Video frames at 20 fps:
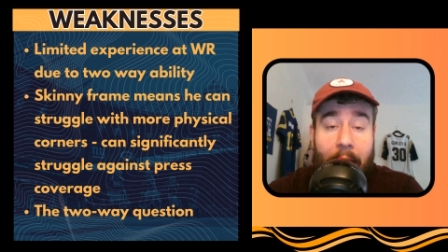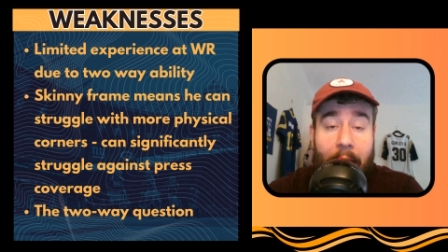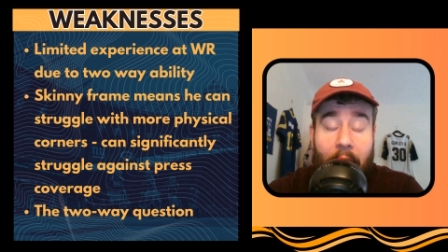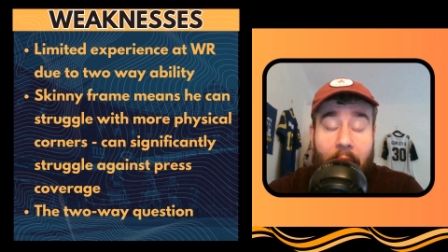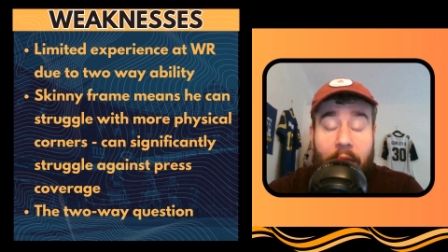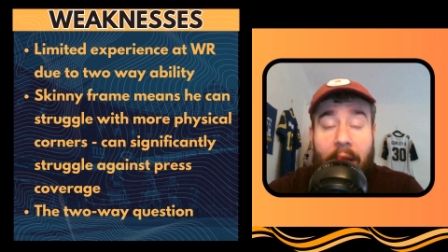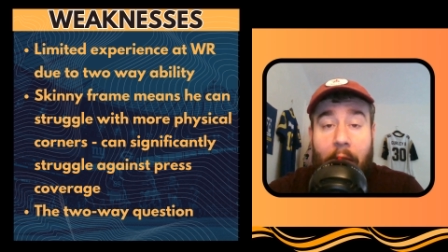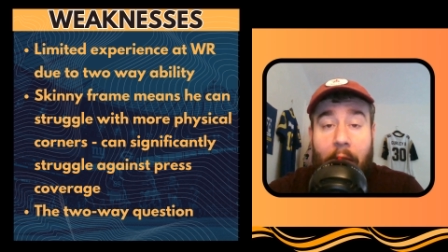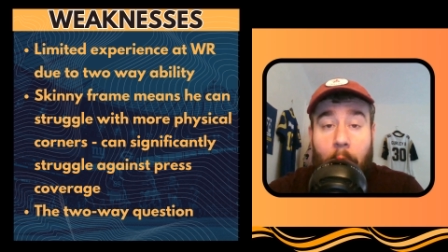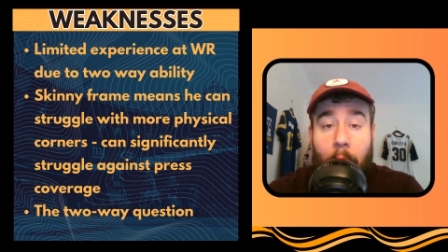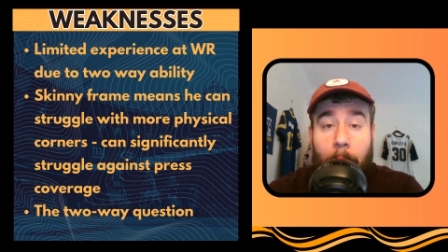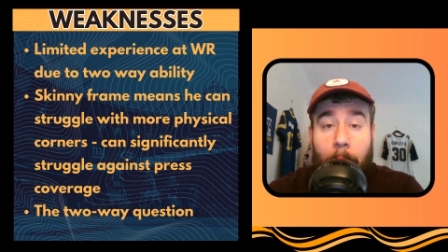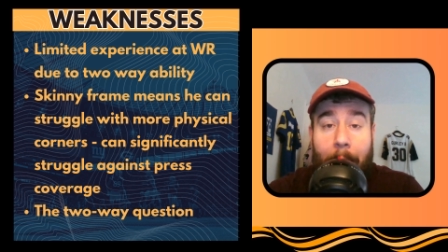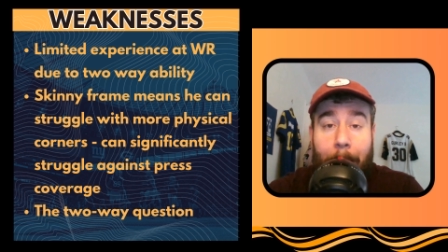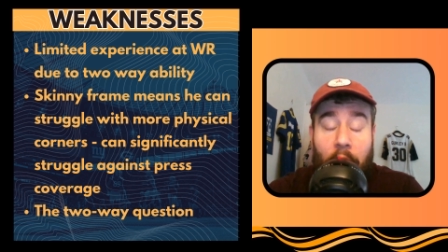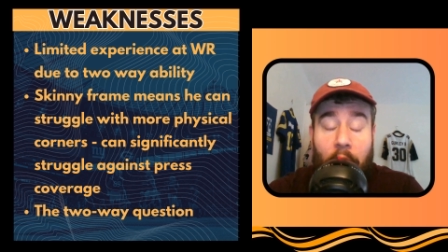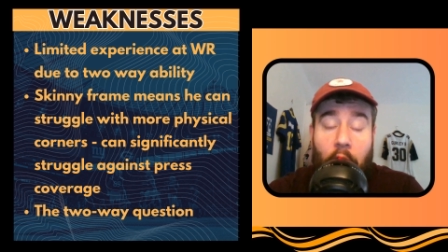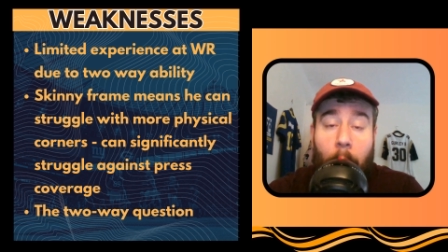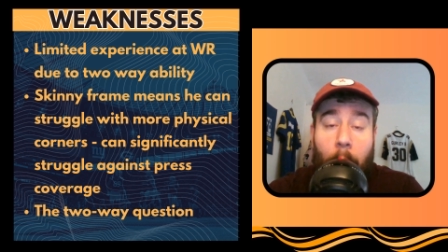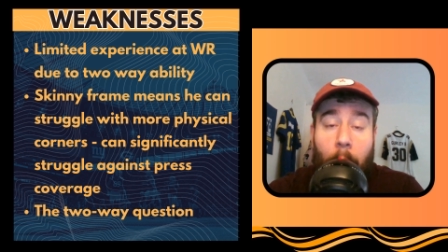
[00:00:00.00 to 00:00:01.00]
I think he'll be
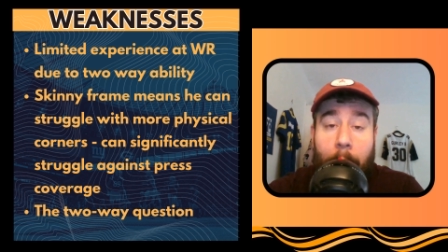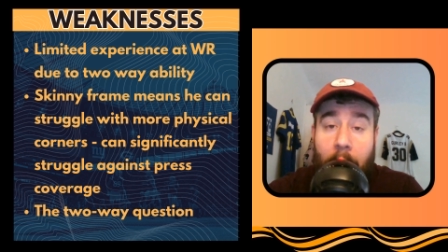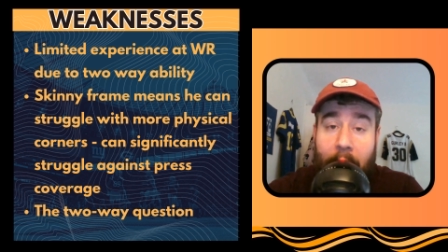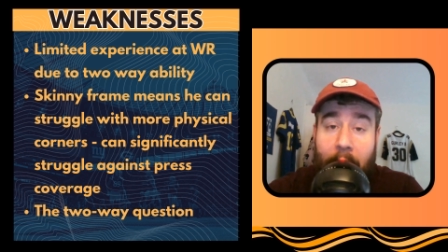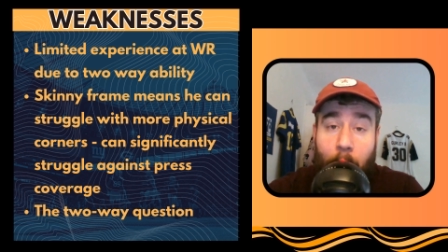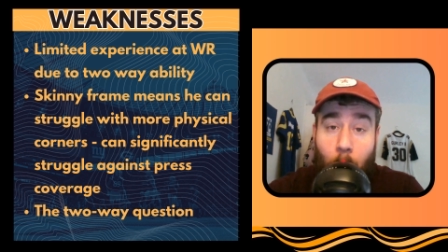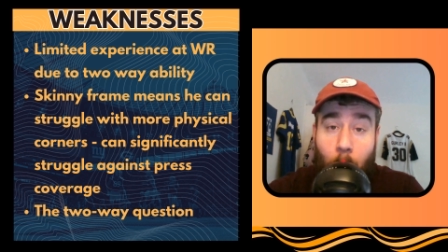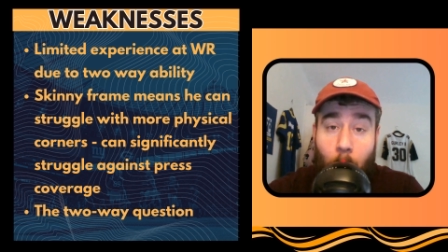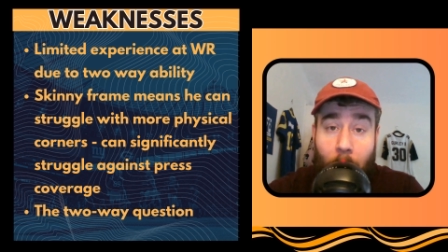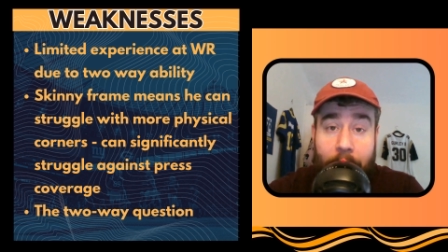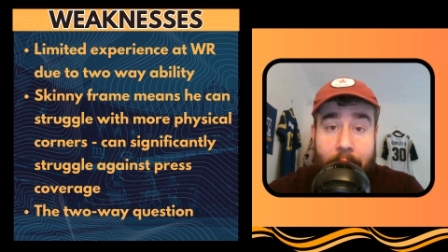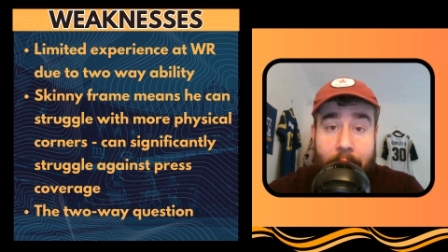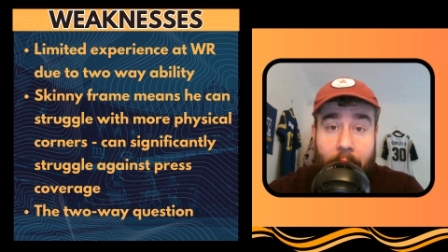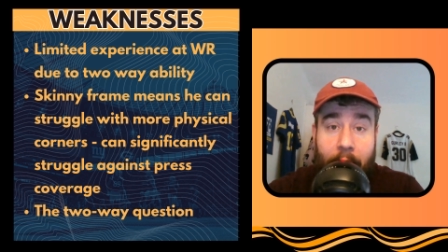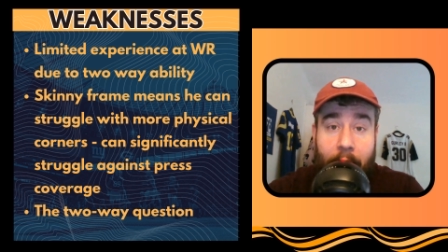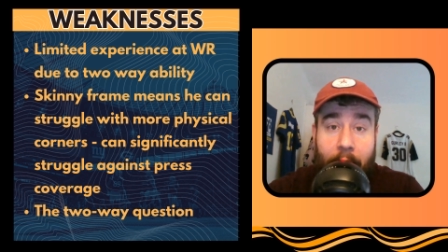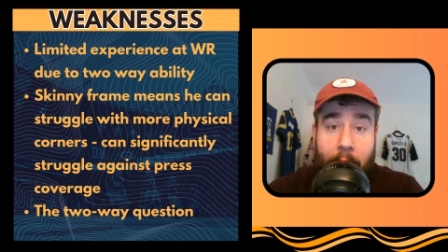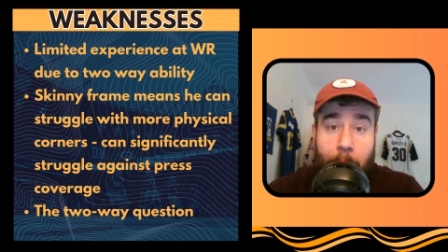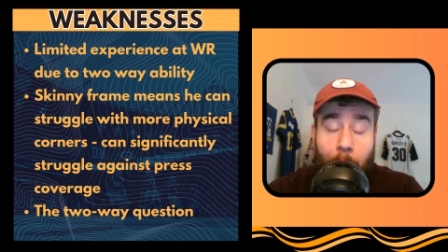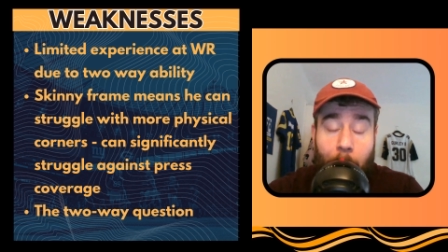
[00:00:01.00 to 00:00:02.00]
predominantly one side
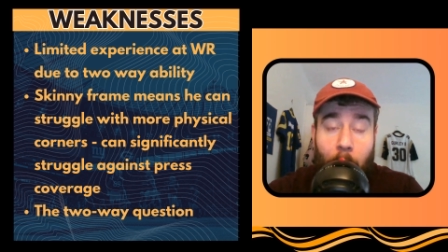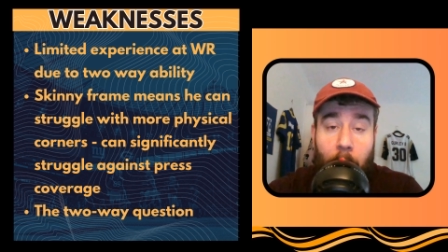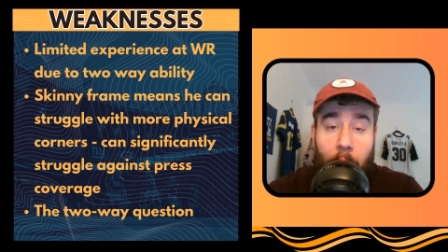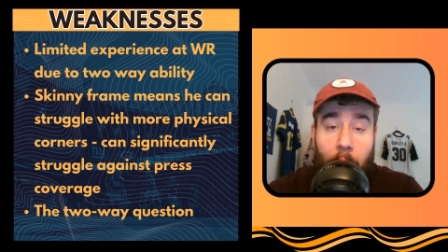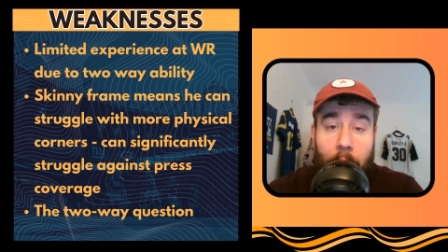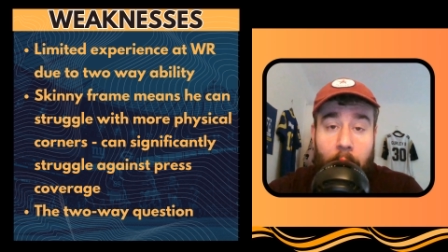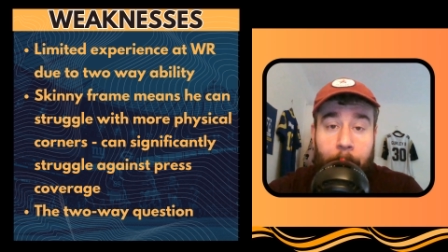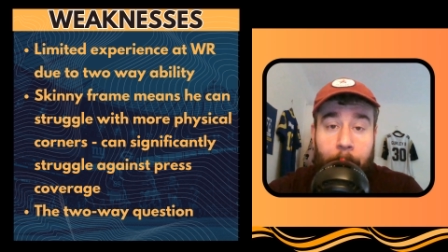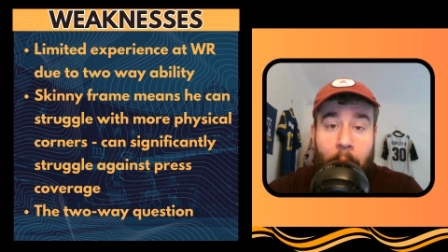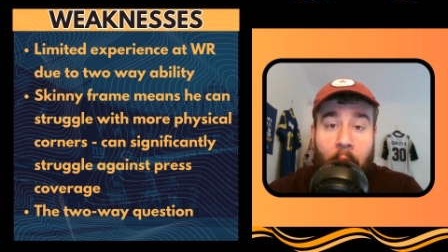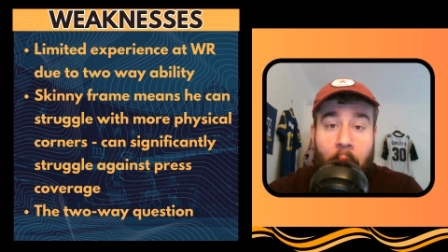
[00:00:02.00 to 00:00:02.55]
of the ball,